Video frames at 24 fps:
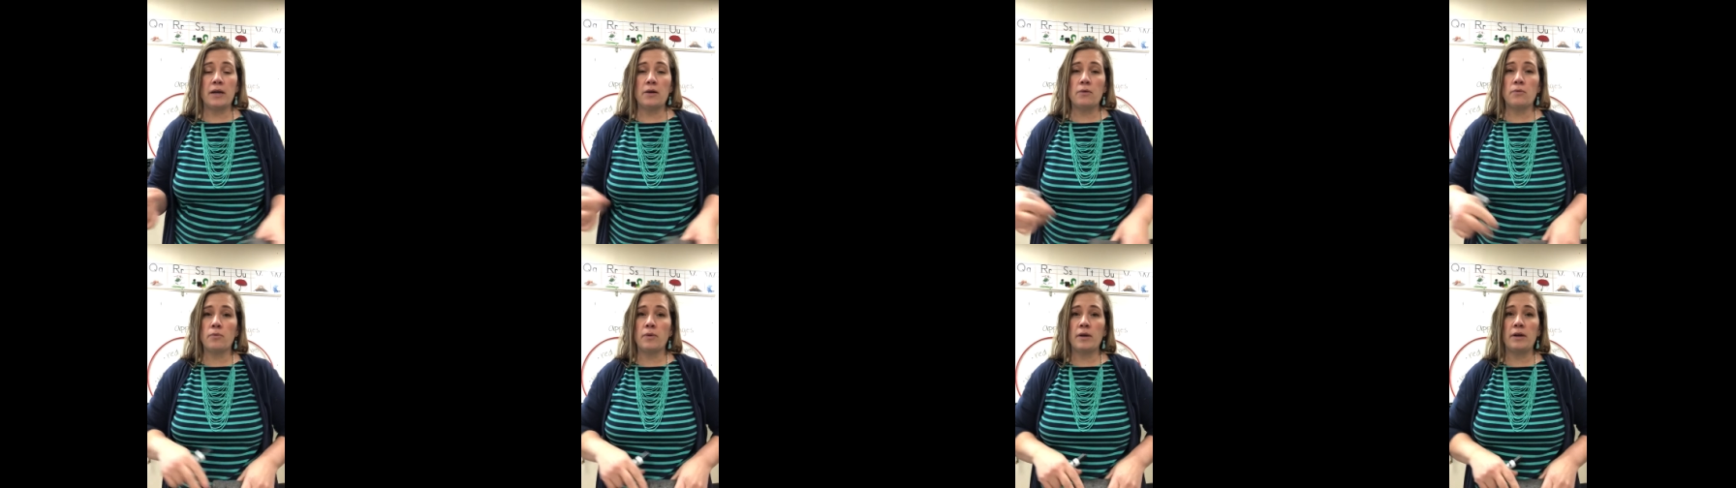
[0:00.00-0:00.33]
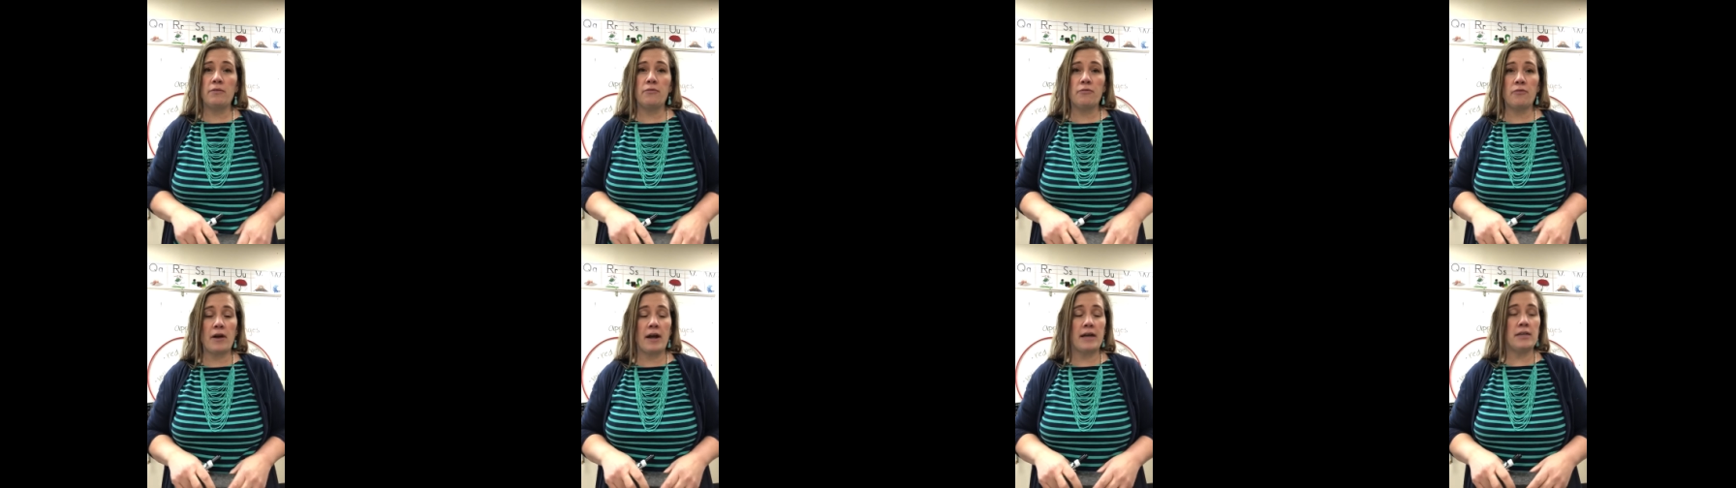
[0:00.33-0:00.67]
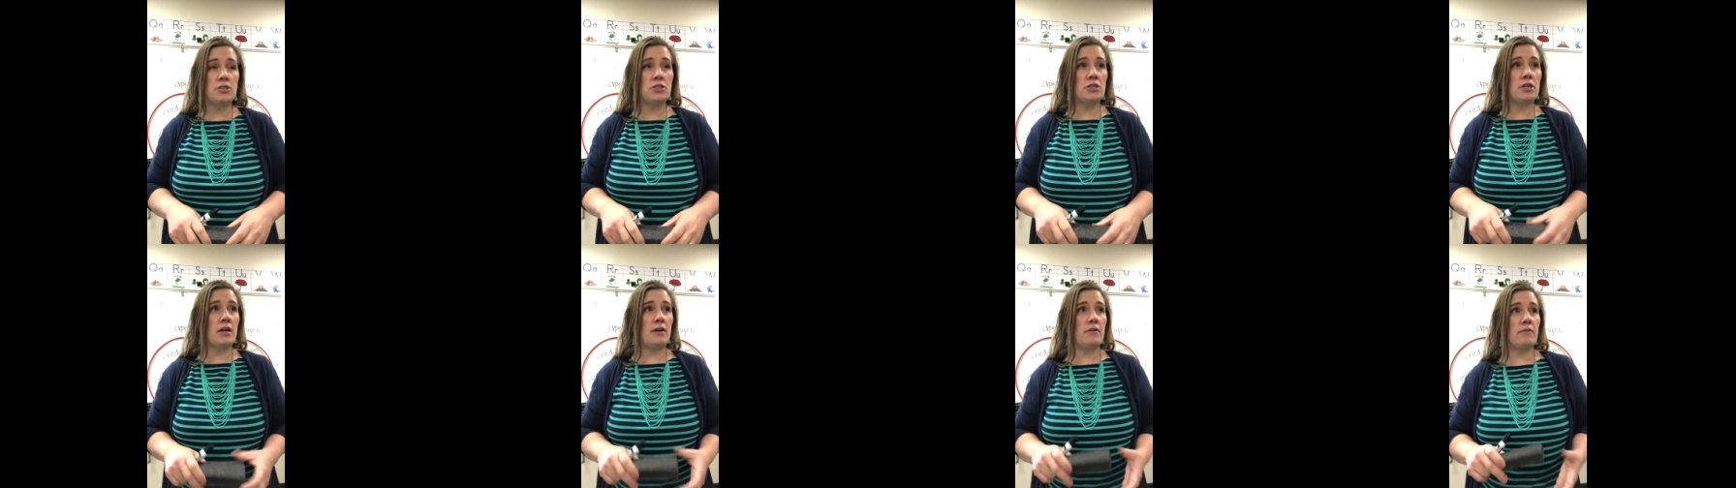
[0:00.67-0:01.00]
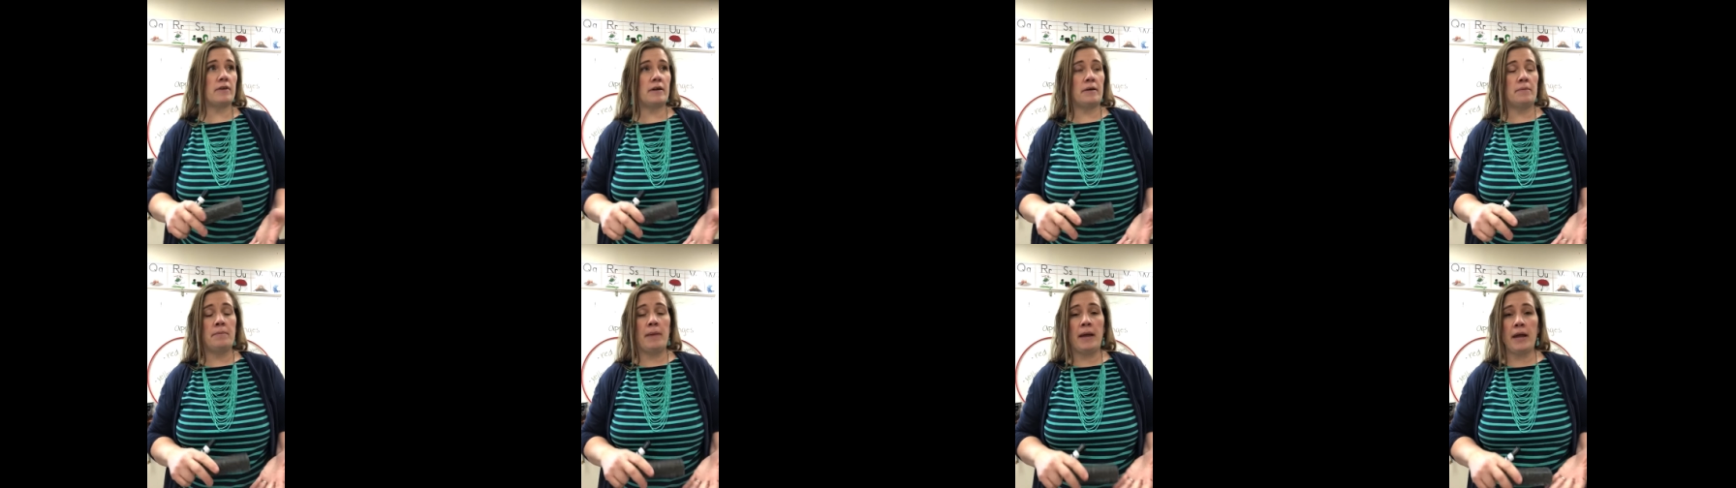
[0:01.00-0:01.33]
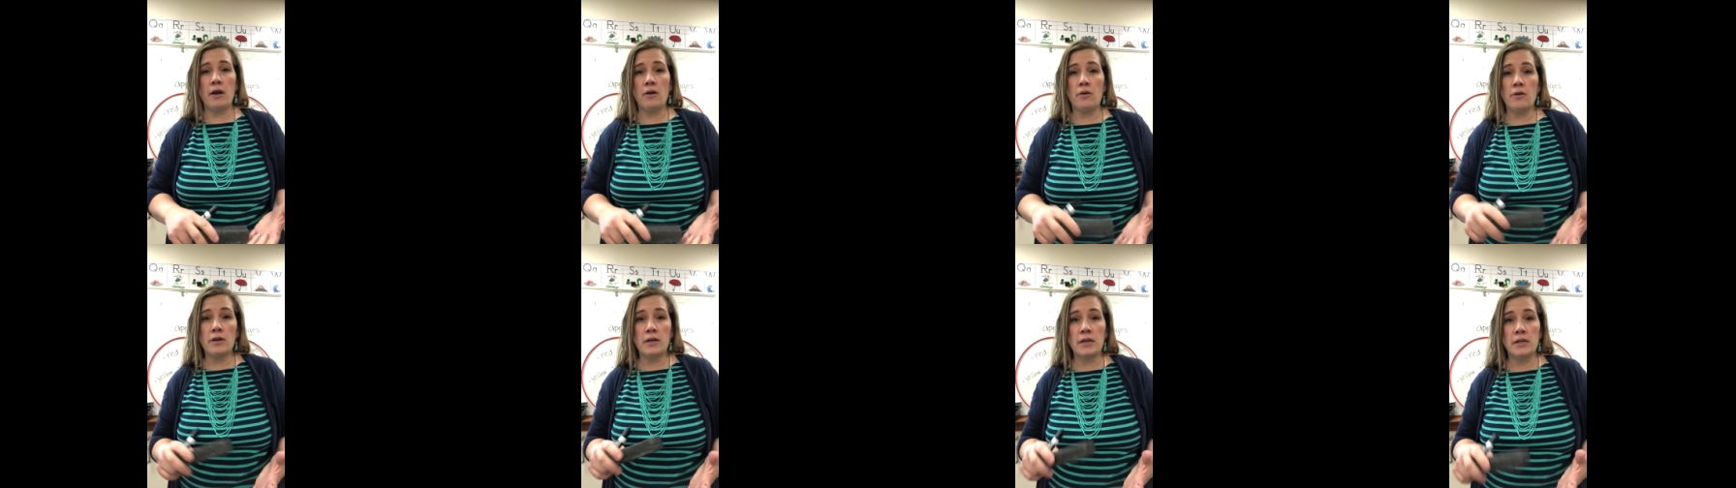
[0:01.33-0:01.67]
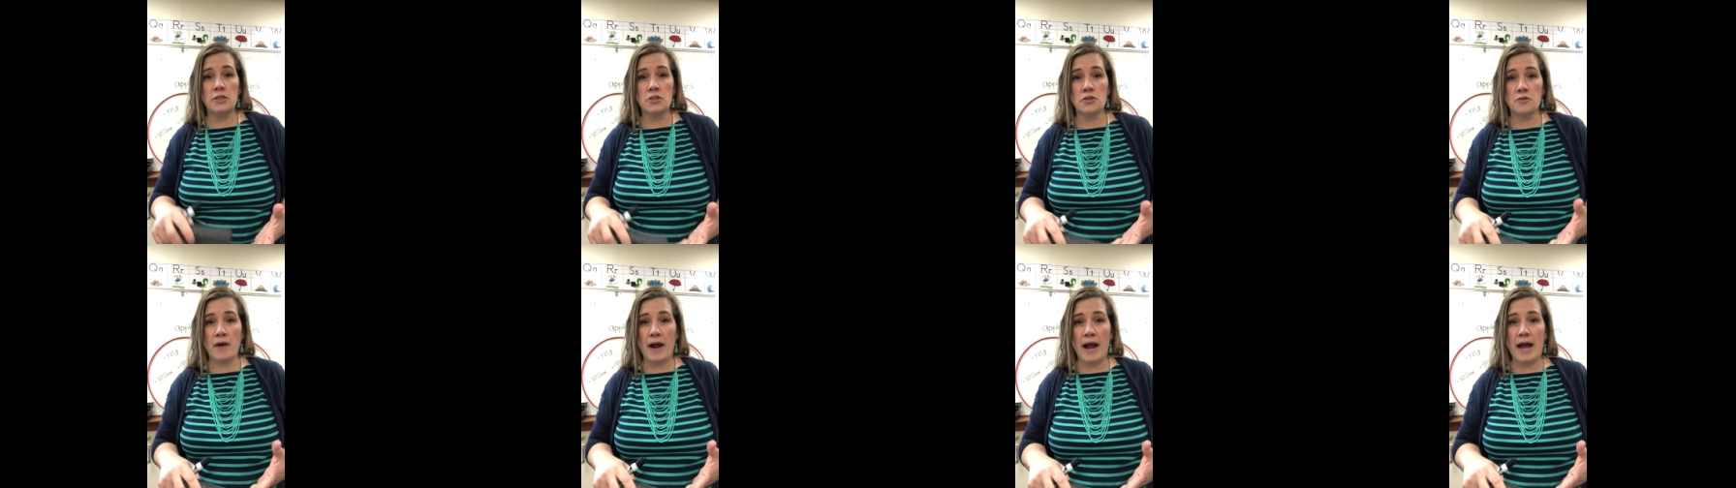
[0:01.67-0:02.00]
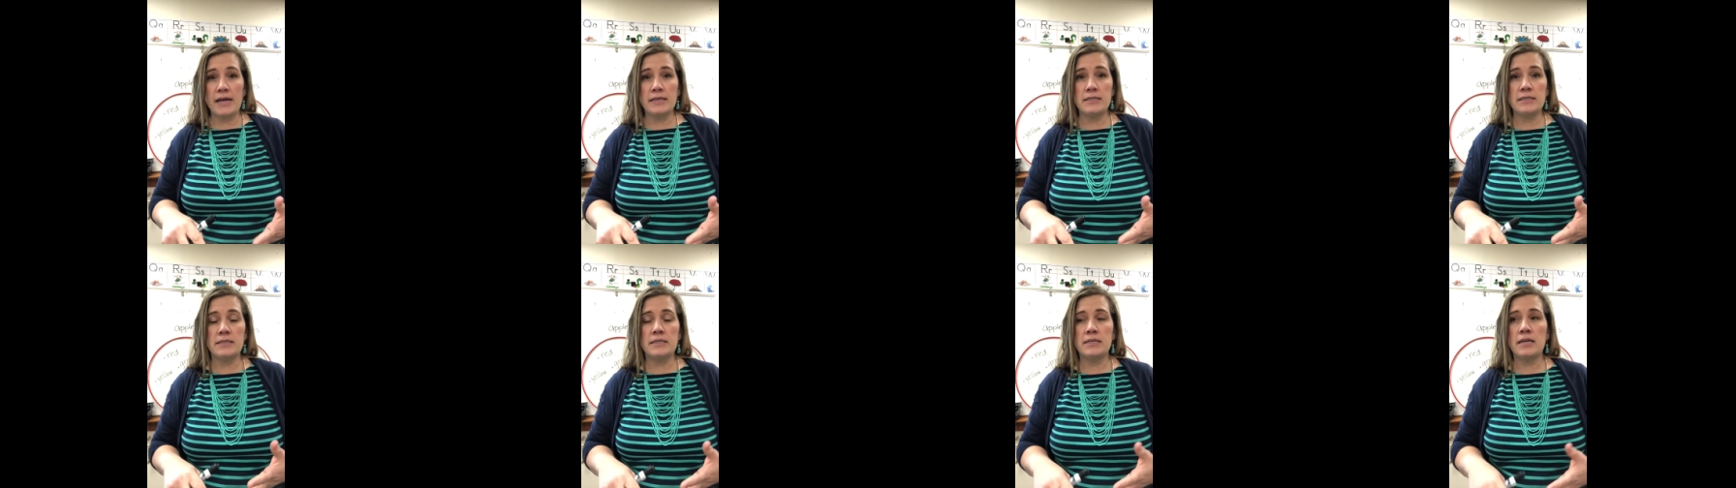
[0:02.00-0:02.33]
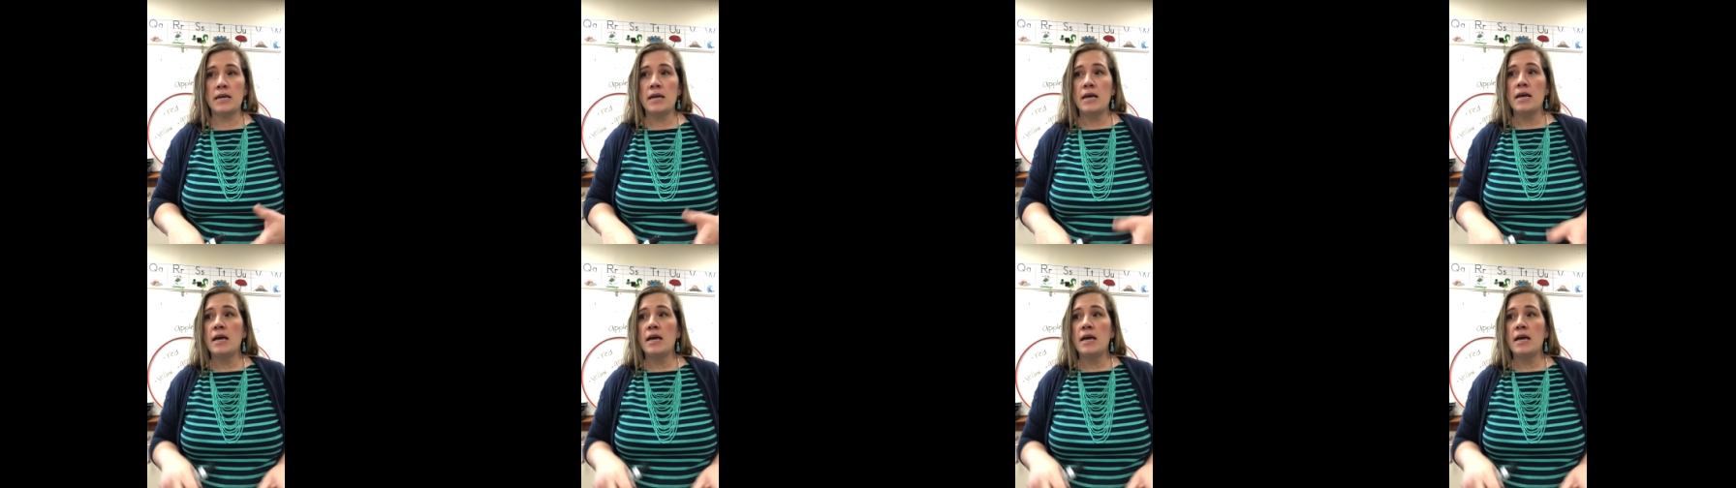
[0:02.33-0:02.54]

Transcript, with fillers: refresh of compare and contrast.